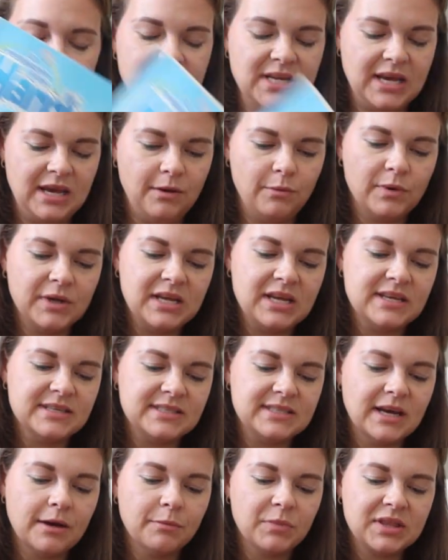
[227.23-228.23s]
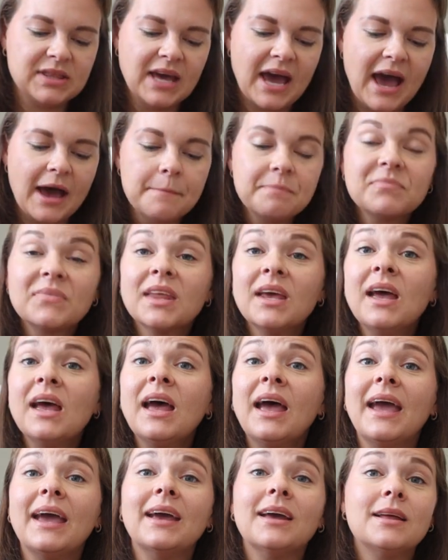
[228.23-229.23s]
D when he's done with that.
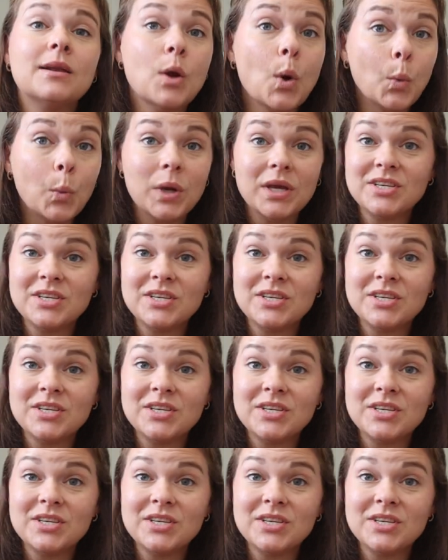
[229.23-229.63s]
And